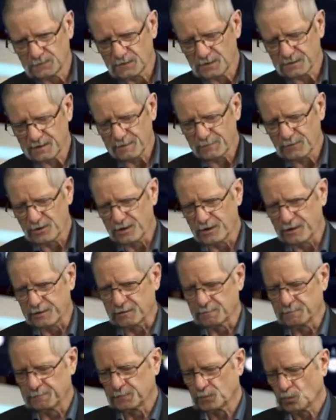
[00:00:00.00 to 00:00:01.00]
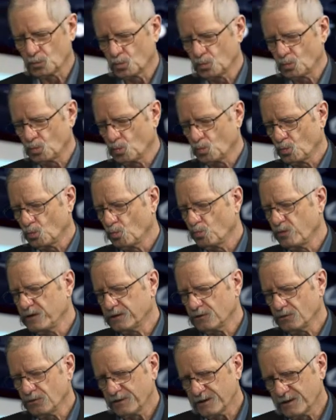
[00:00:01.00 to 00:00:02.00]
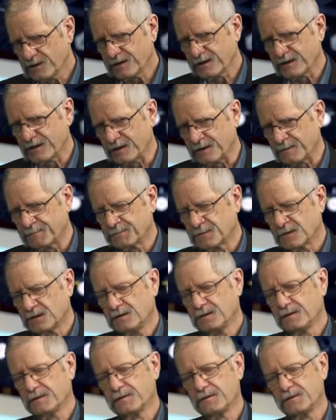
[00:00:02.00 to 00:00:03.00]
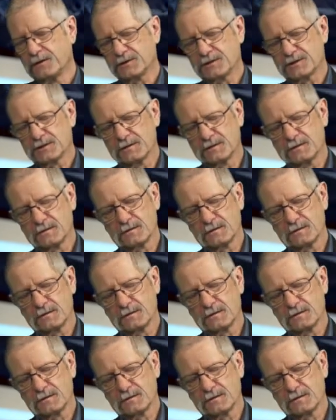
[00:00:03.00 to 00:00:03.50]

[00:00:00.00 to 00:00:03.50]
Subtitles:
summarize, we saw earlier that